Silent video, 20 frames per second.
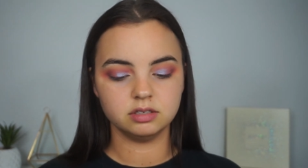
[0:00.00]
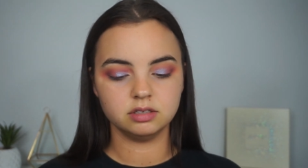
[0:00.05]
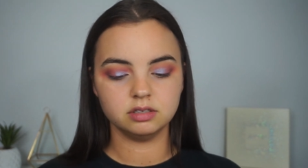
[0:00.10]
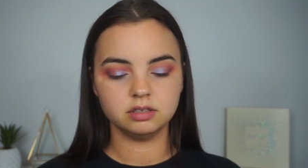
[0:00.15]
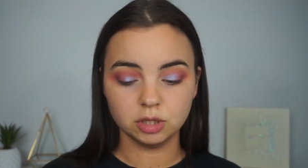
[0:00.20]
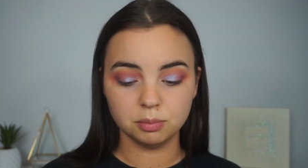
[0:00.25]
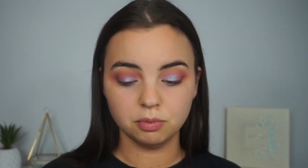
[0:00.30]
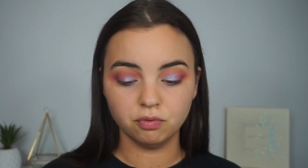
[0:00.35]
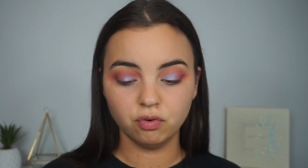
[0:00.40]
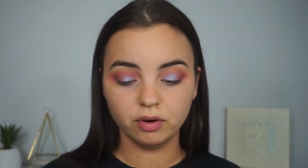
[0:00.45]

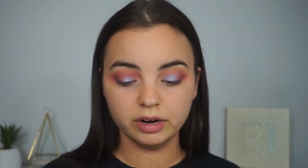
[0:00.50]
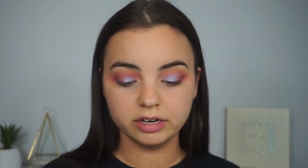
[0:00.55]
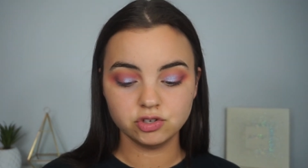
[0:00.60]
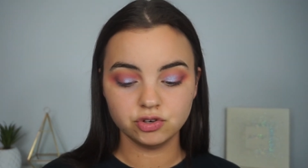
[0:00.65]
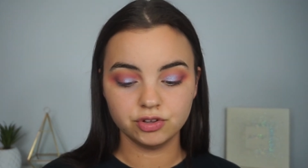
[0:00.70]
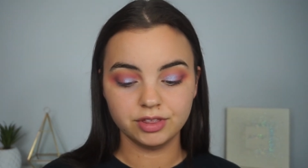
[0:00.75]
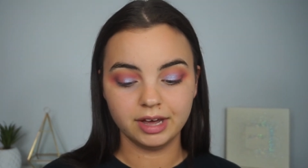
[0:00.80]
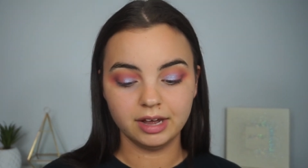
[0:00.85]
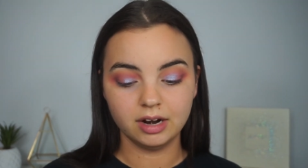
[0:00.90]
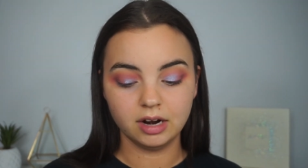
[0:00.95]
Actually, before I
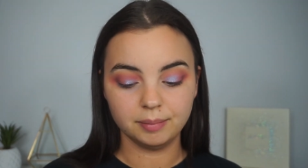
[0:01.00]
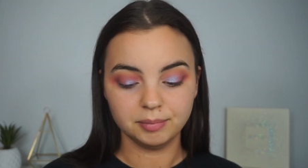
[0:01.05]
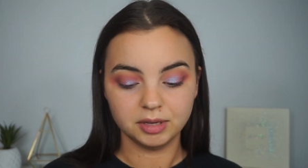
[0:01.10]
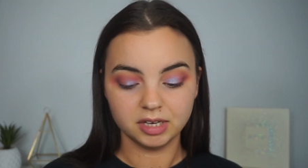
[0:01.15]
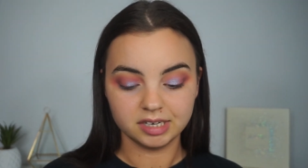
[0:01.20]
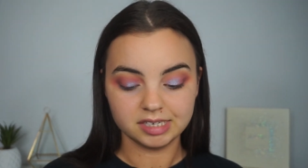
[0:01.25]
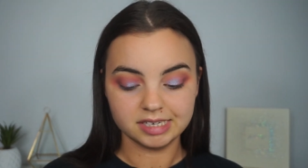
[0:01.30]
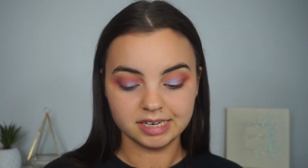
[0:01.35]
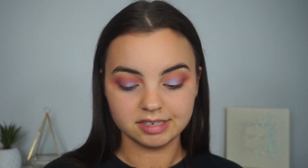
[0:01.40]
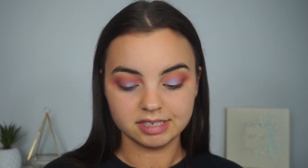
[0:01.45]
do that, I'm
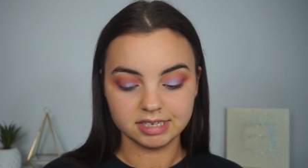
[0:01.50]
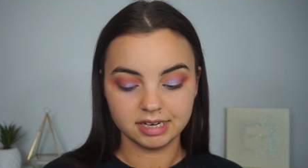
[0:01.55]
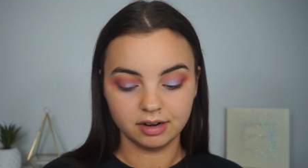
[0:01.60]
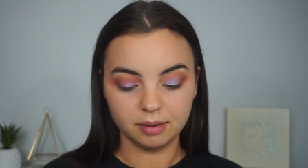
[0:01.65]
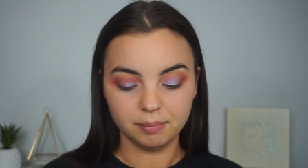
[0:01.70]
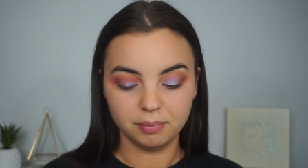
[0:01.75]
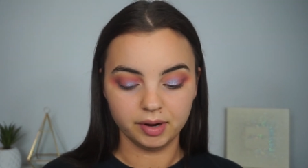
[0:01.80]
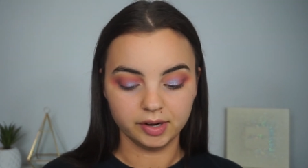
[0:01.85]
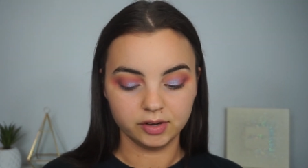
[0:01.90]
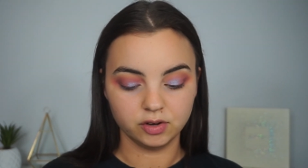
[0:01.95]
going to test out
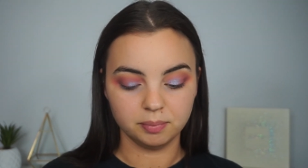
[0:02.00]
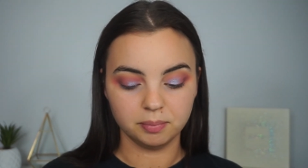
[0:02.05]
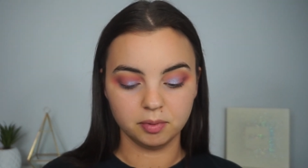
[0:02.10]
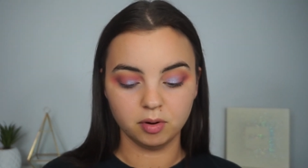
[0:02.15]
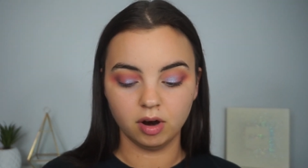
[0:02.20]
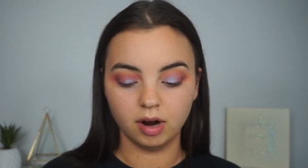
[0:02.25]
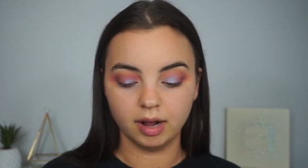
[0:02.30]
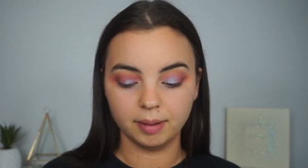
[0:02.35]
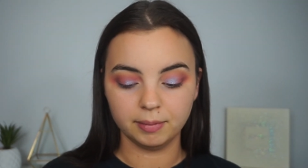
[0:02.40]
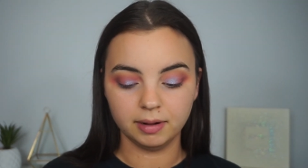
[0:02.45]
a brand new
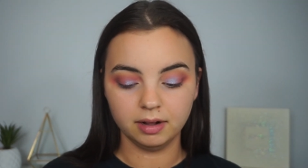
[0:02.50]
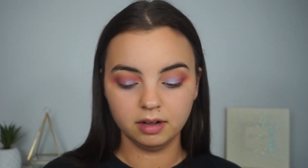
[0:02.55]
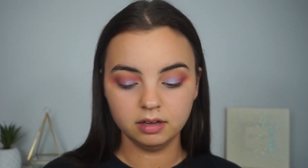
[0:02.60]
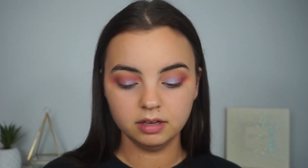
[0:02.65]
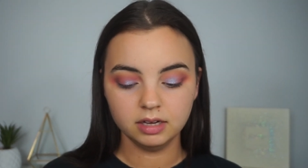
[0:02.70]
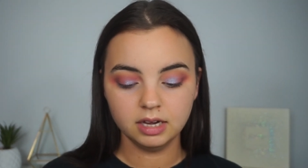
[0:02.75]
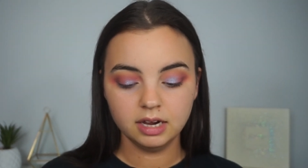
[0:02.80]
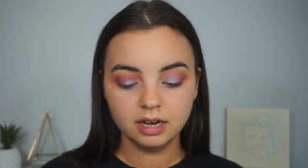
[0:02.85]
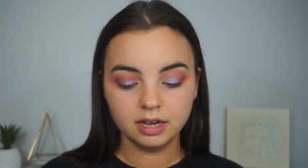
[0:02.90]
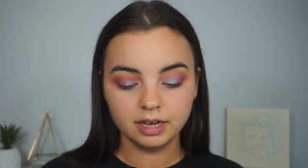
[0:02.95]

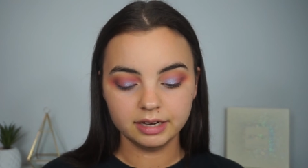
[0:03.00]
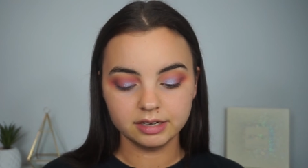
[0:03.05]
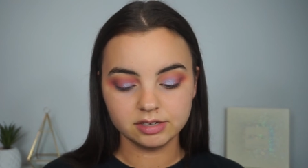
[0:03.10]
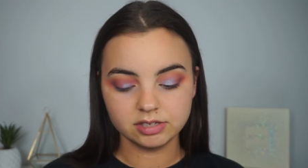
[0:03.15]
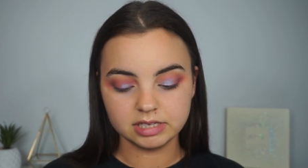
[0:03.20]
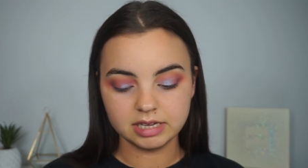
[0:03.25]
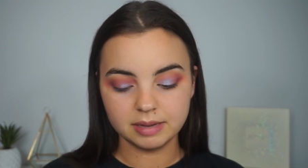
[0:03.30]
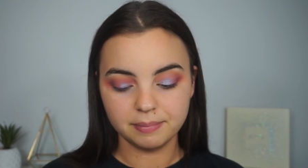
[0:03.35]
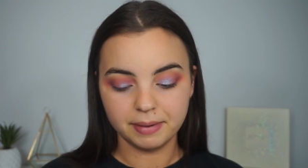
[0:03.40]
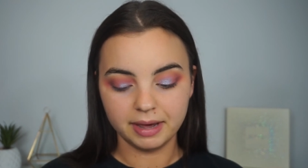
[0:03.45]
primer. It
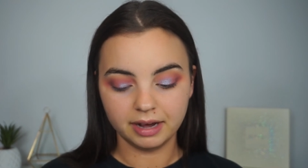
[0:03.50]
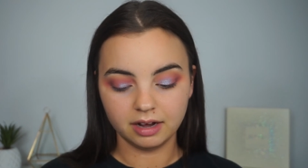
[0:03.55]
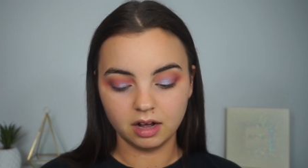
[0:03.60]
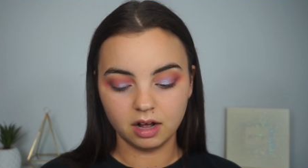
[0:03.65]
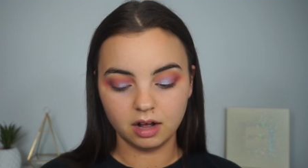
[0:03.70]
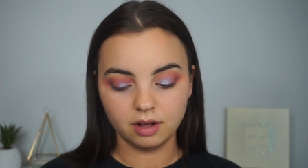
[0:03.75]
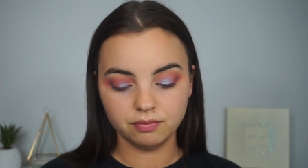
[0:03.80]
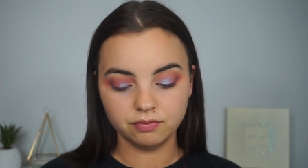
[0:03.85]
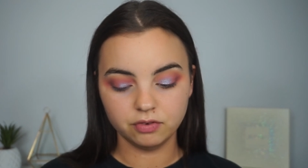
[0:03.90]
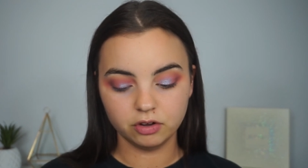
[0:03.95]
is the
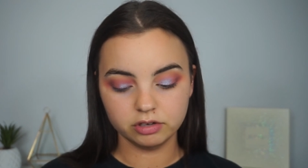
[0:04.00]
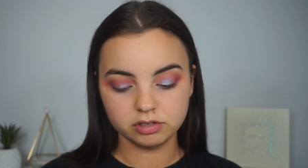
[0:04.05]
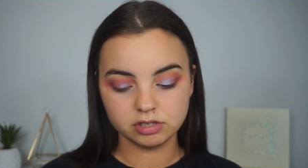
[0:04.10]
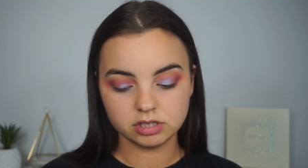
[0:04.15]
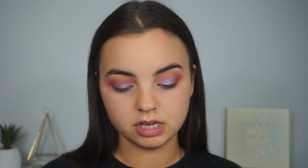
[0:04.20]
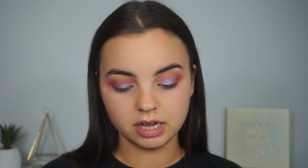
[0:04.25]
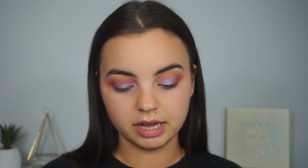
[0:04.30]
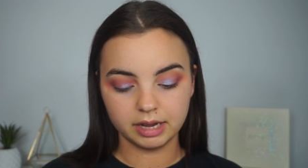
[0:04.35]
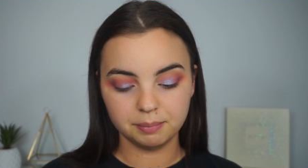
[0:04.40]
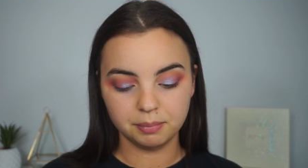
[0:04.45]
Becca
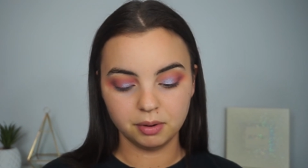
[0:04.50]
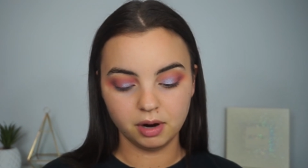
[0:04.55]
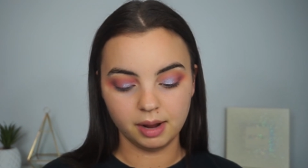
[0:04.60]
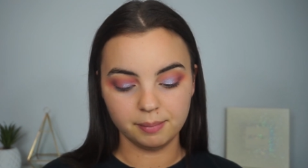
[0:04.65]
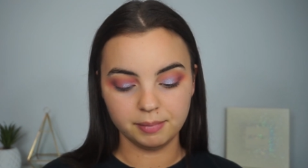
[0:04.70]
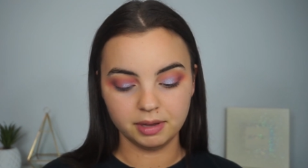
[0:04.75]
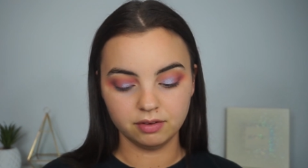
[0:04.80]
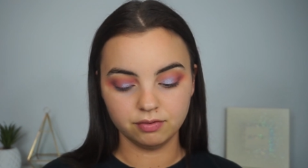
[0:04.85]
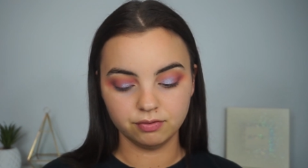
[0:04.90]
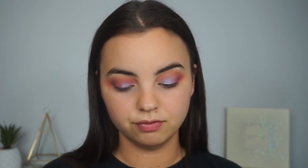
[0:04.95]
First Light
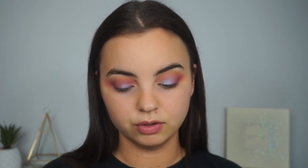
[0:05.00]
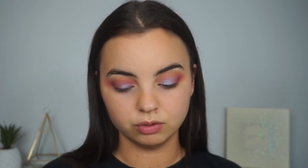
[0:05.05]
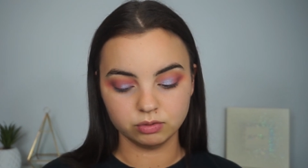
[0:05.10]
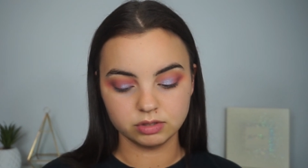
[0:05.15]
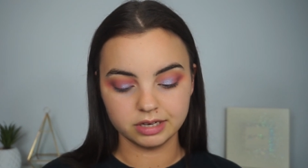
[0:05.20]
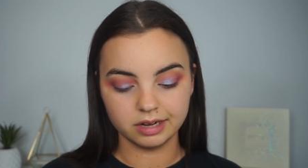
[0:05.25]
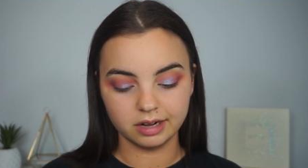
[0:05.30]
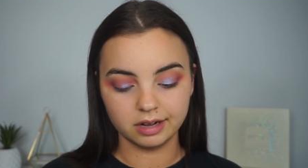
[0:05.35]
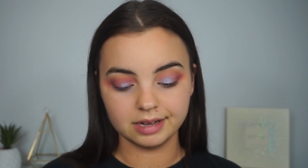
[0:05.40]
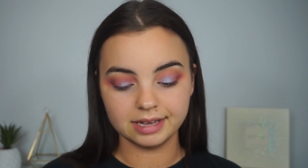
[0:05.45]
Priming
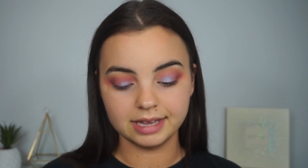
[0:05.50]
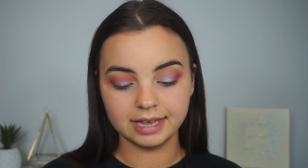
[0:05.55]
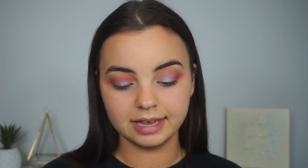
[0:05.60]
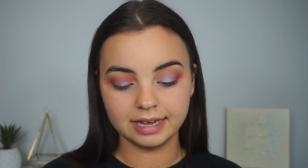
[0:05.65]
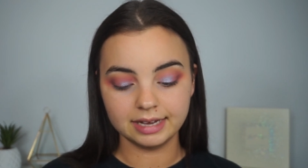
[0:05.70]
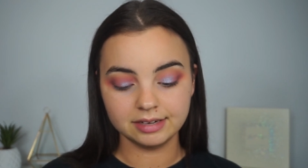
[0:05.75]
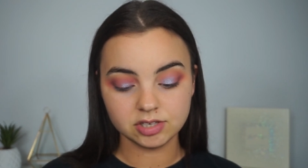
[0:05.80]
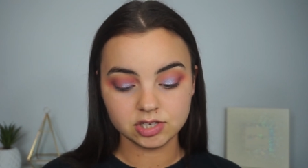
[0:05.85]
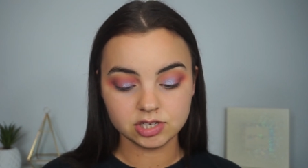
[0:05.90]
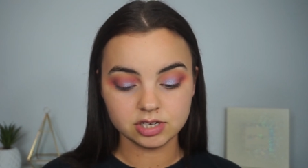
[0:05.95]
Filter
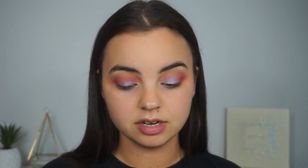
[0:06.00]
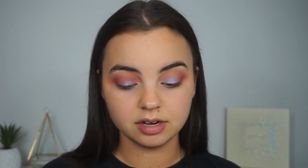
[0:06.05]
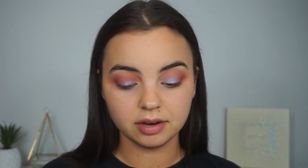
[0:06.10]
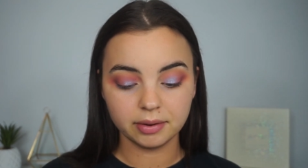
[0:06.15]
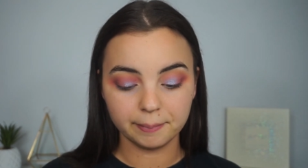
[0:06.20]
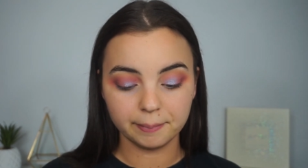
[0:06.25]
Instant